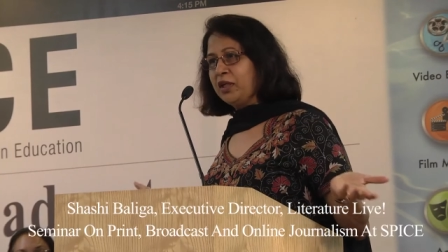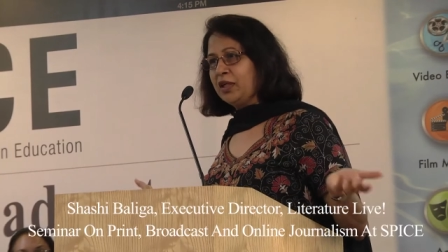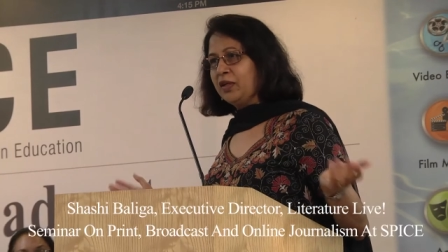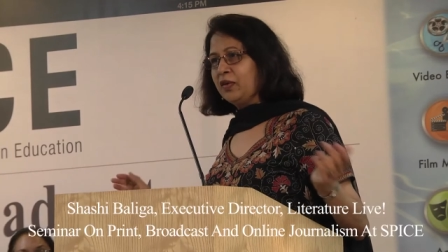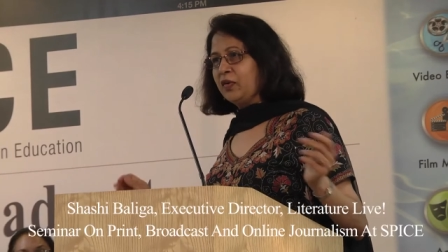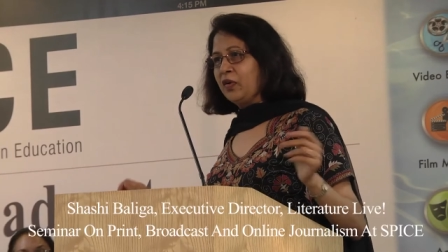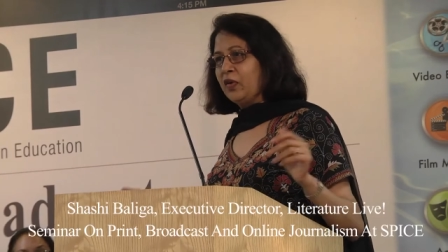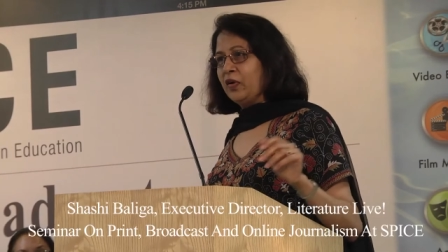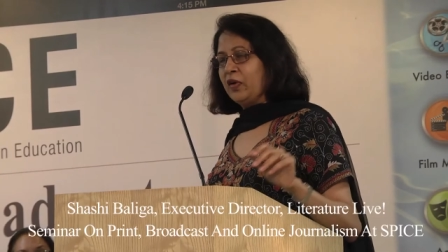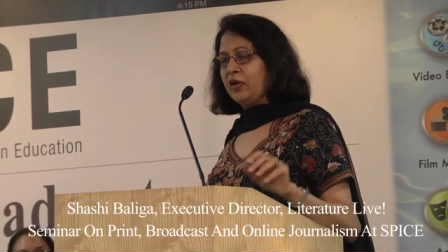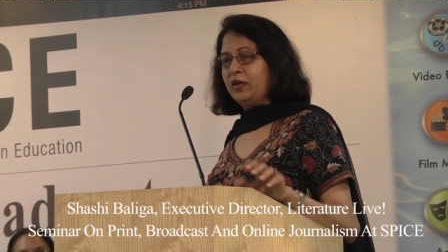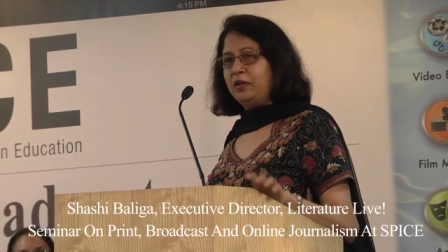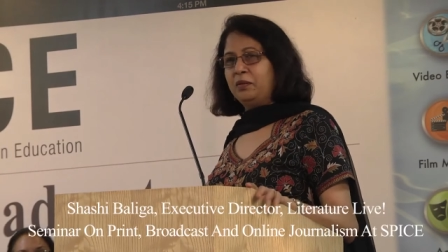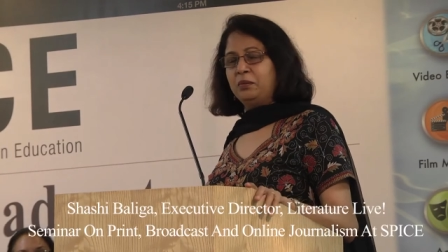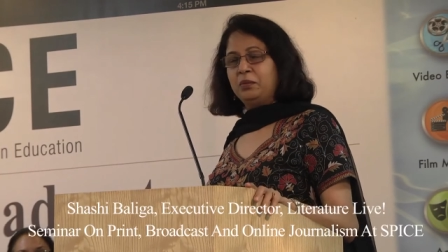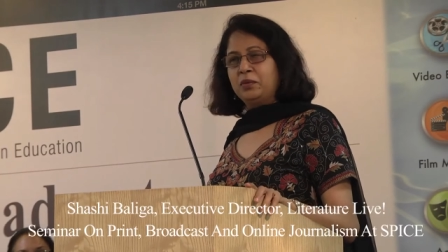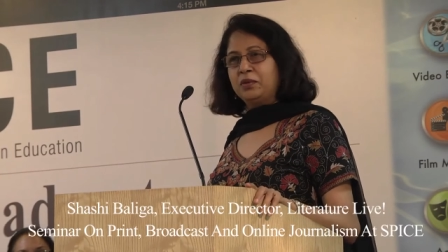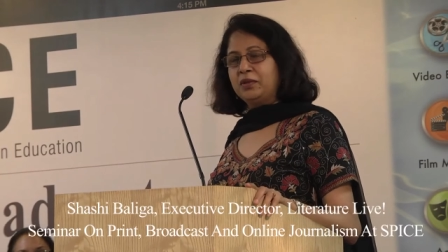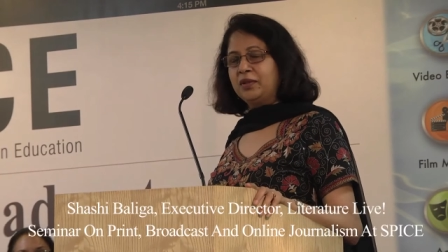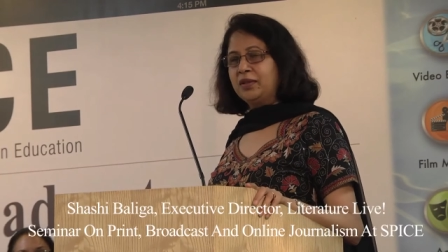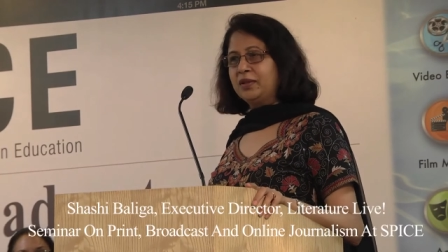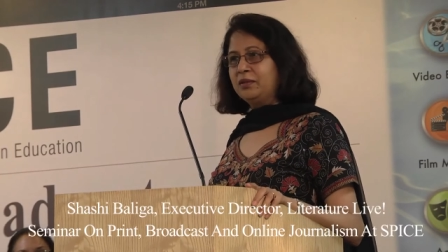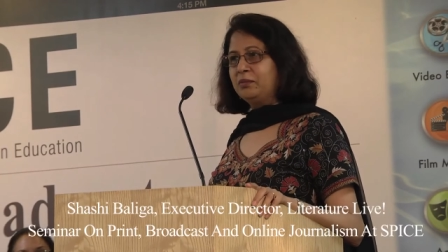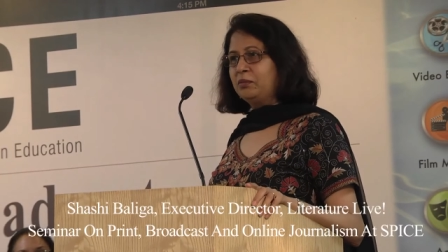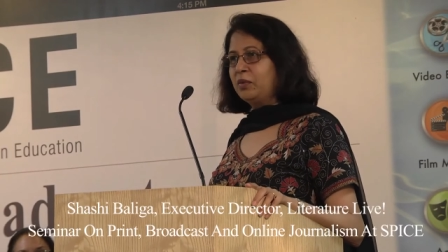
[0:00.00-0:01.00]
in
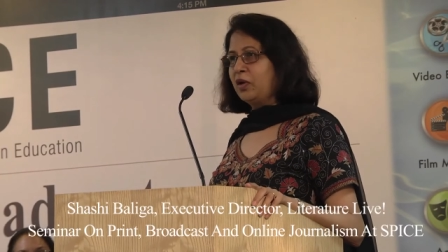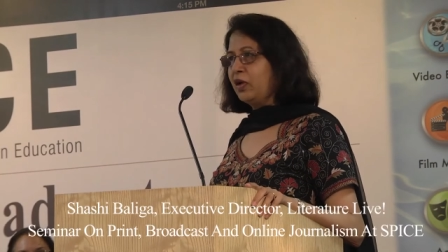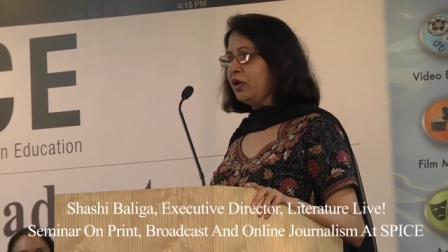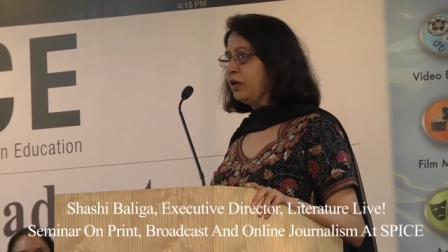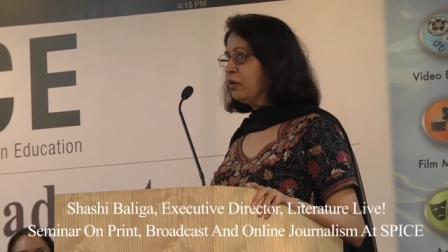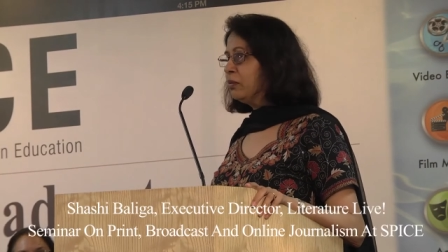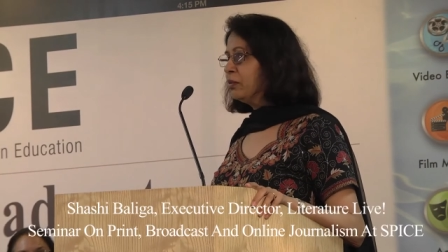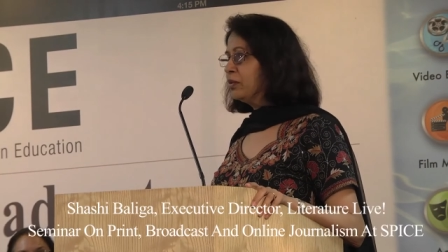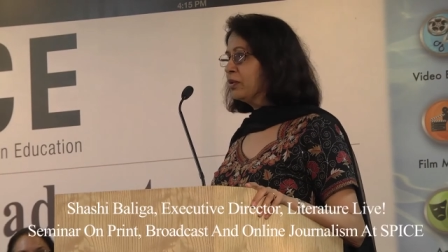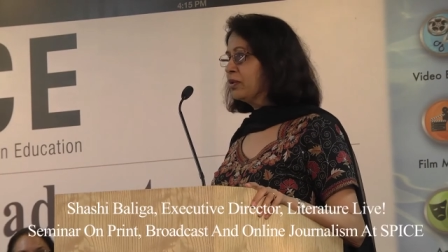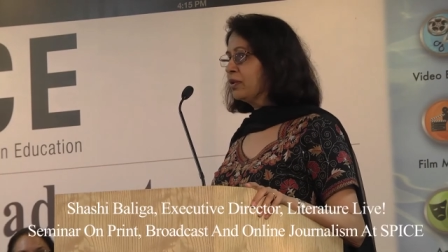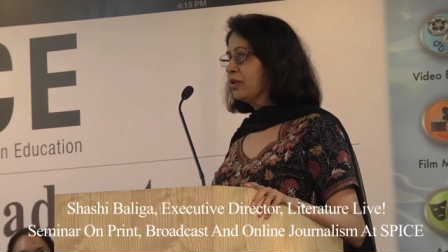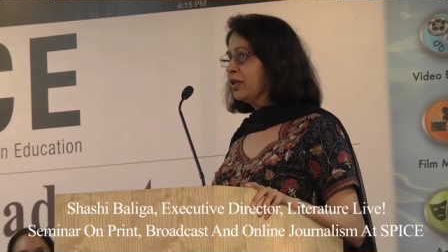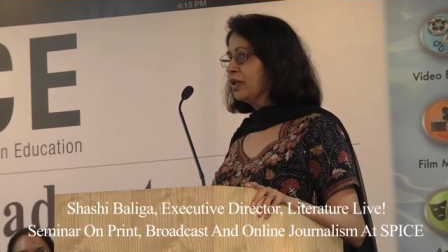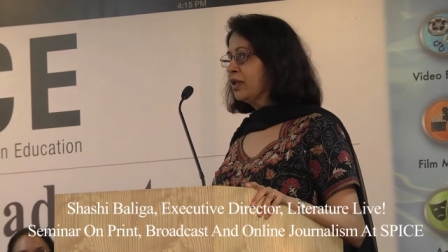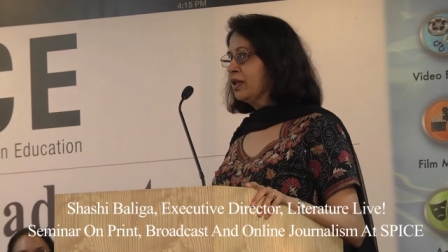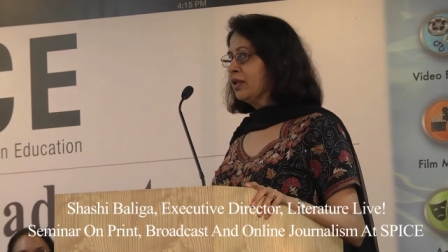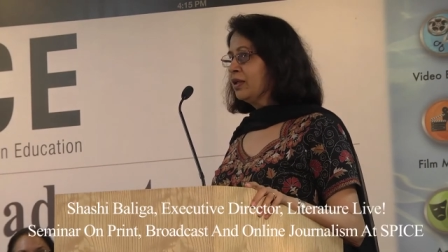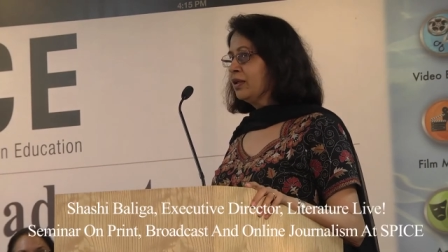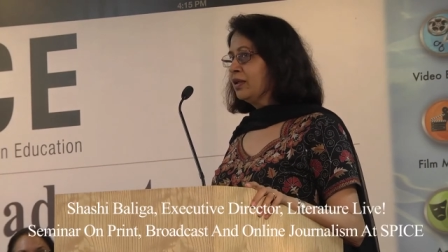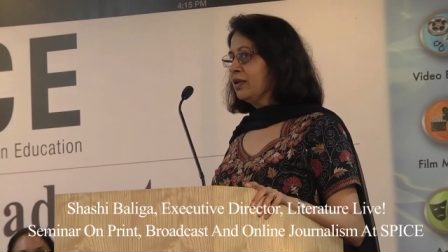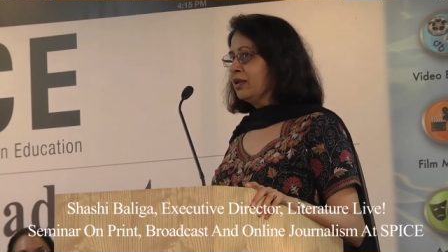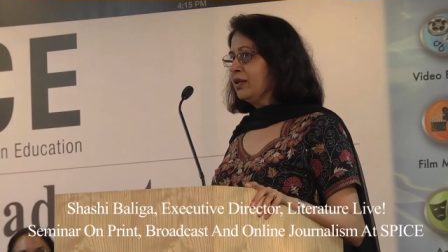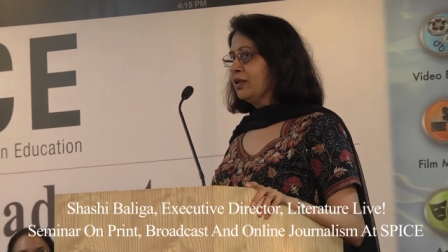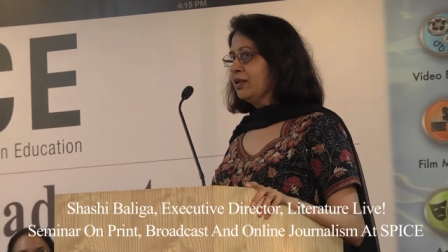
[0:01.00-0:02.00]
Hollywood and Bollywood.
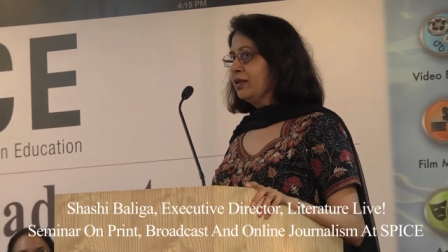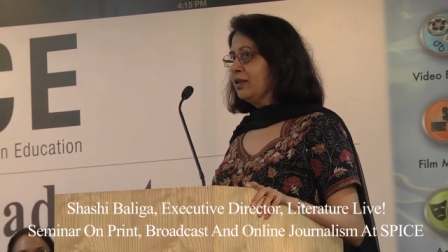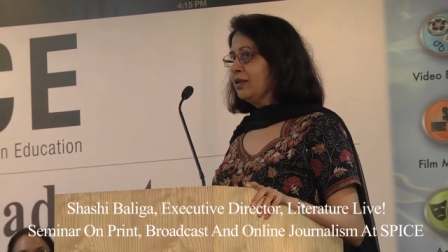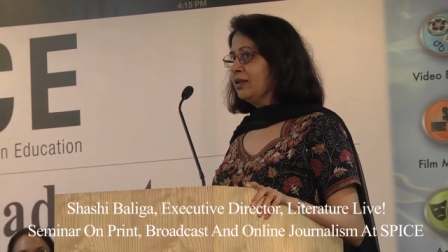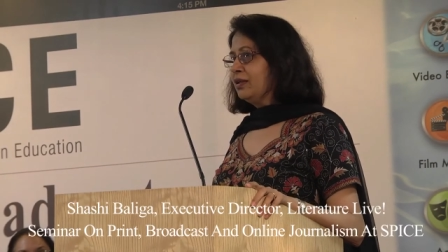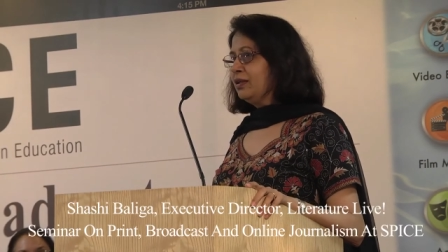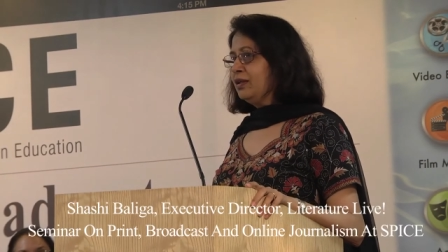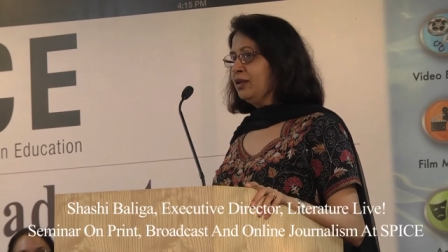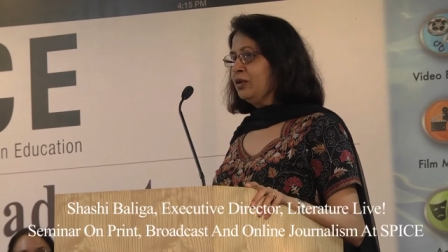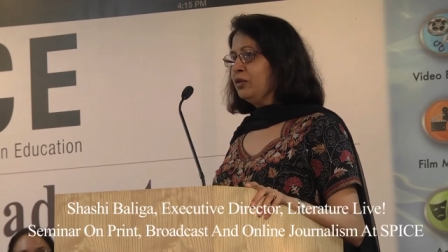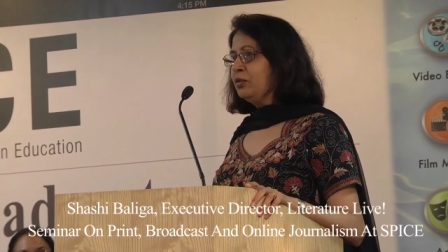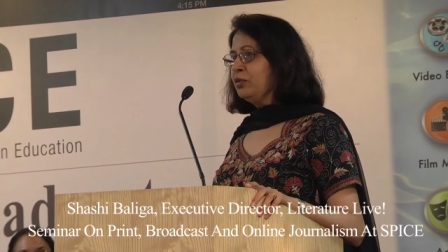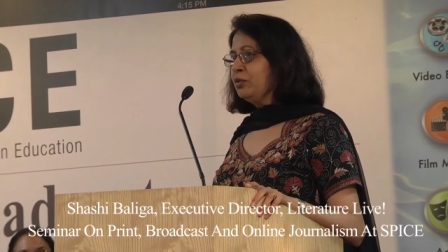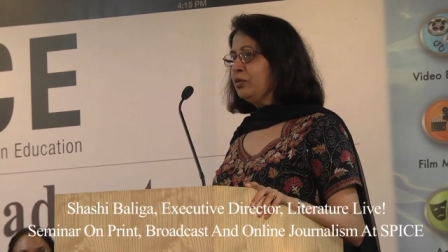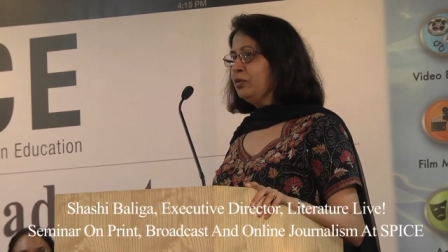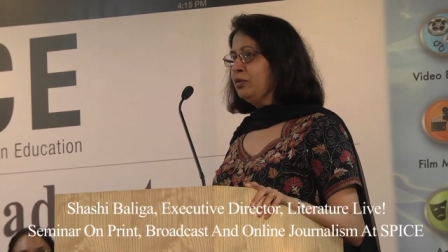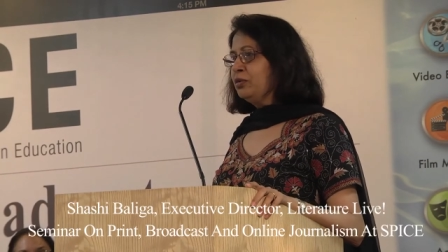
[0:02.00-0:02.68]
You,